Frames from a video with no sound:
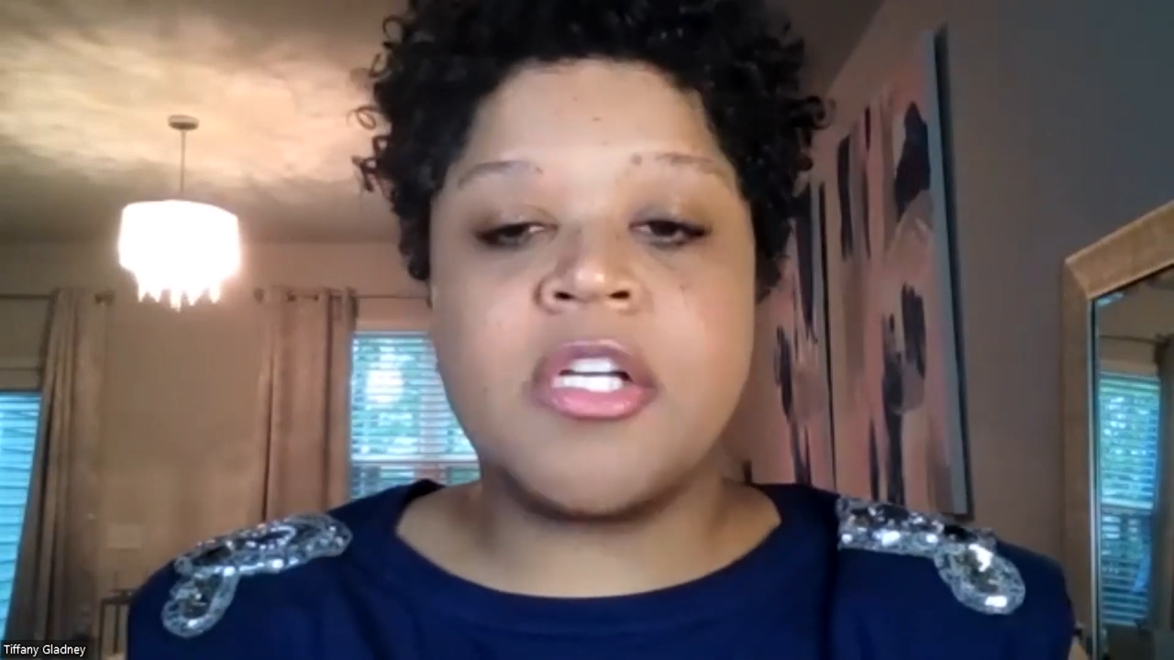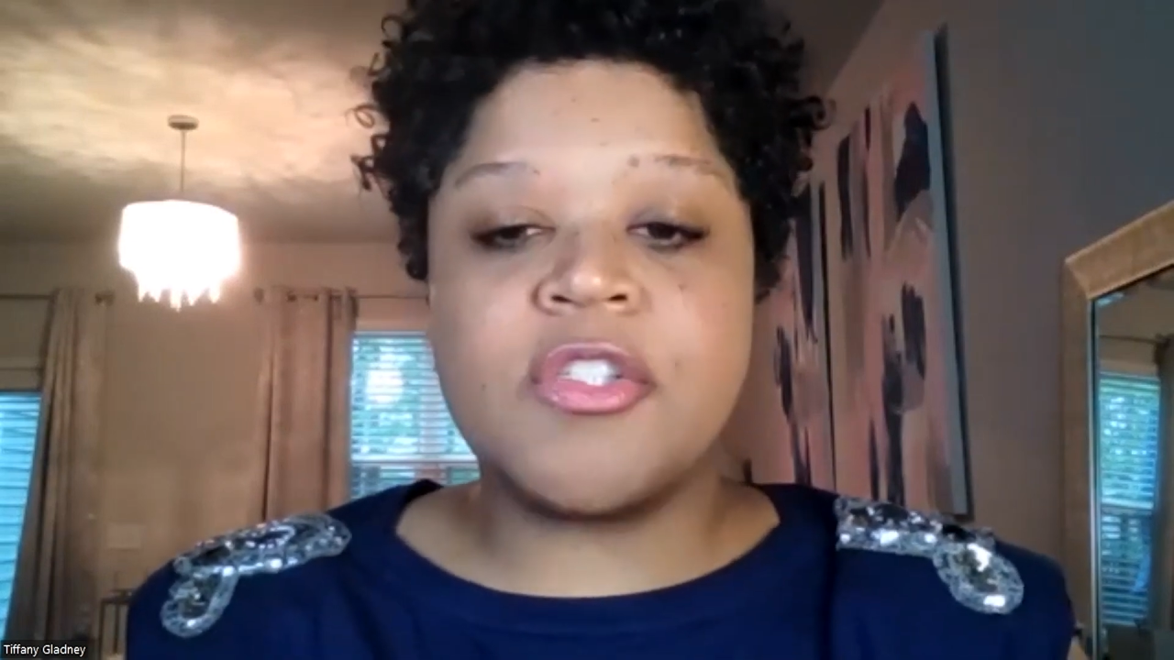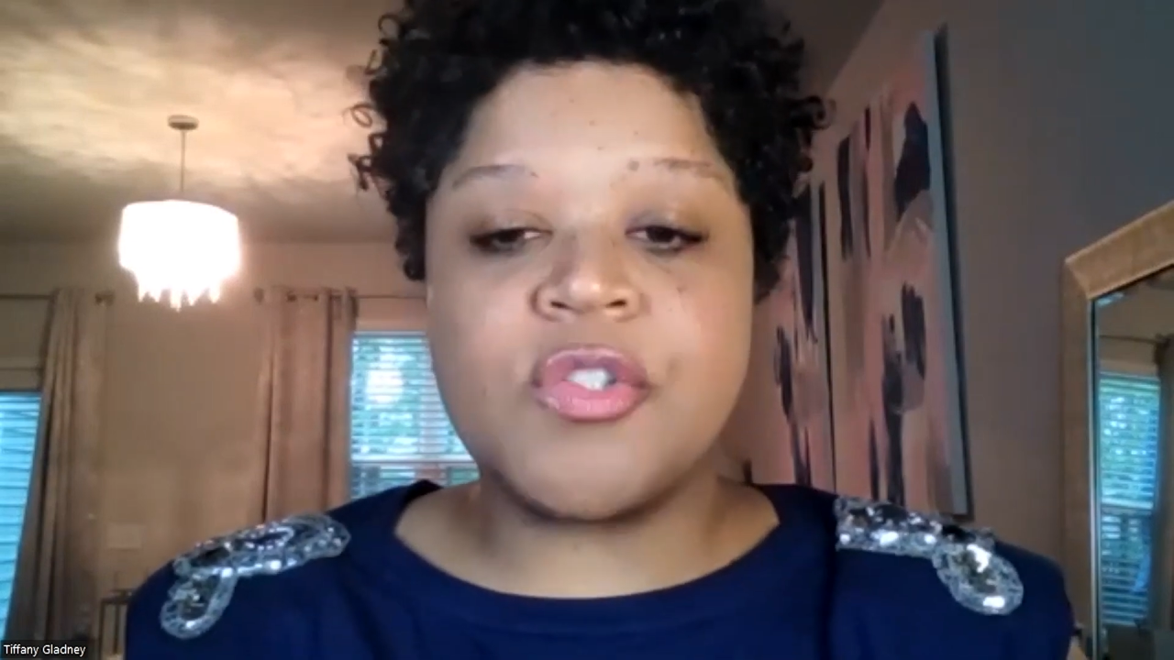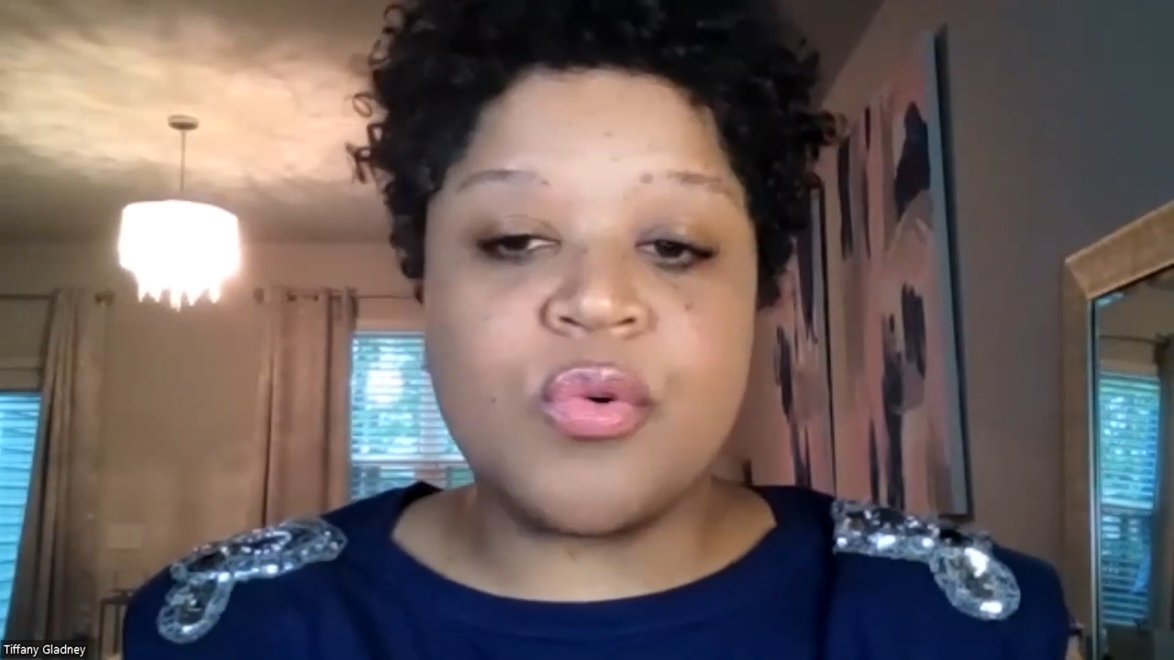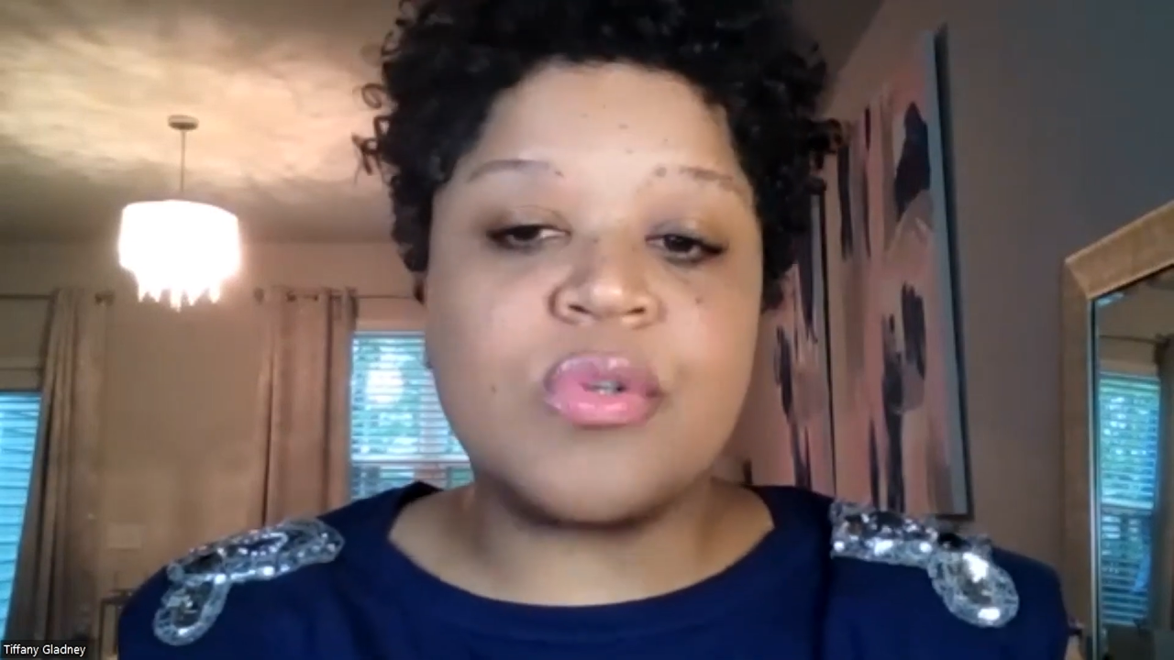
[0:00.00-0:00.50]

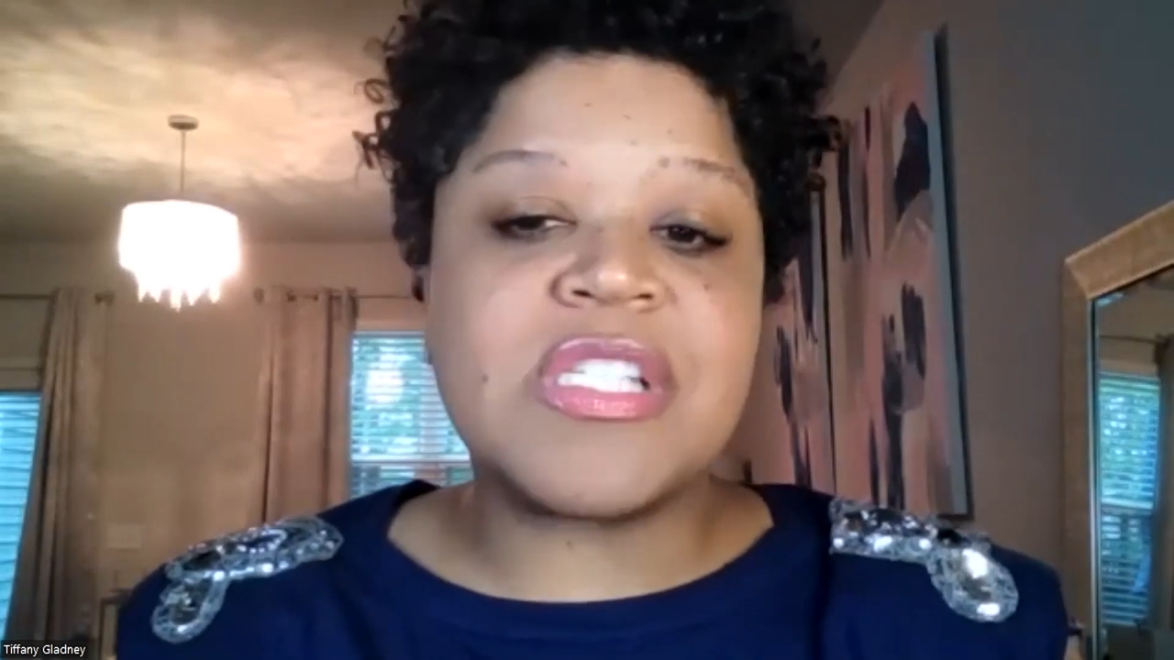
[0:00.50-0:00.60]
school